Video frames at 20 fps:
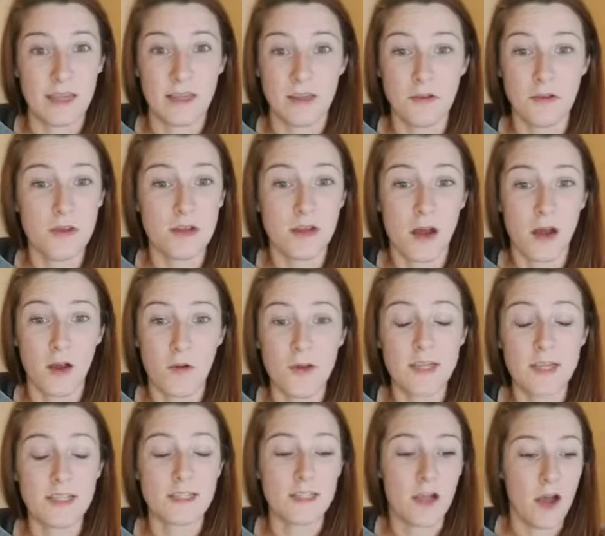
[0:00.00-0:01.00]
You can
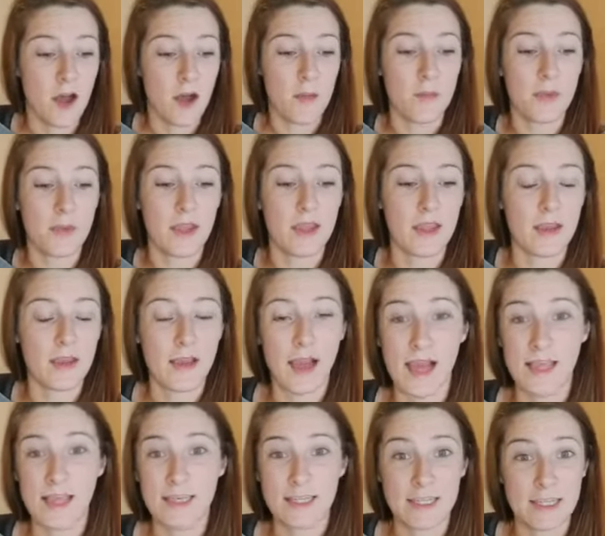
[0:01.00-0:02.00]
always copy
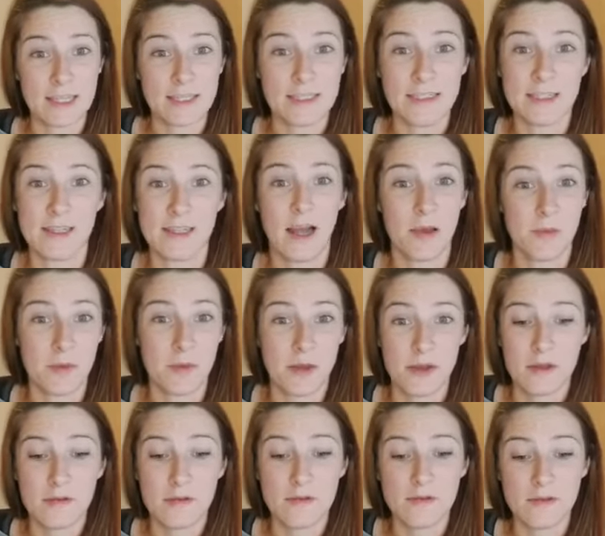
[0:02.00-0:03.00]
ideas that I
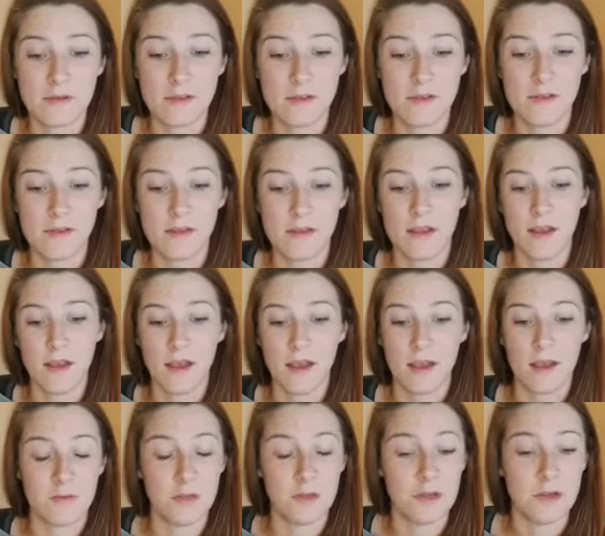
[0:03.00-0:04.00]
post.
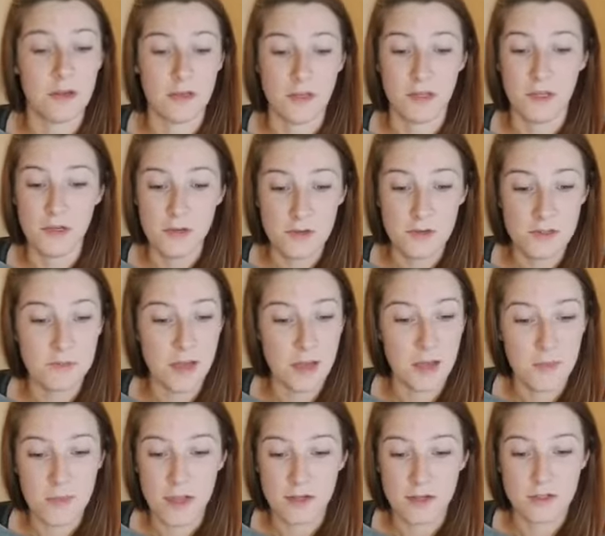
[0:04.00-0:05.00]
Um, you can use my
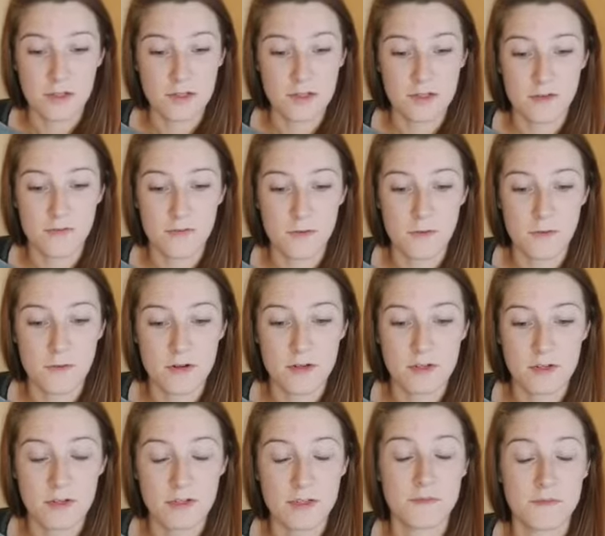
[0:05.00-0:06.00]
pictures, of
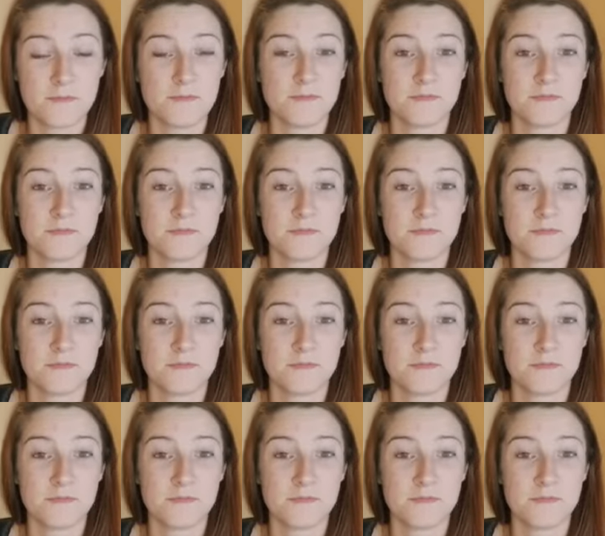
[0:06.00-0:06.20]
course.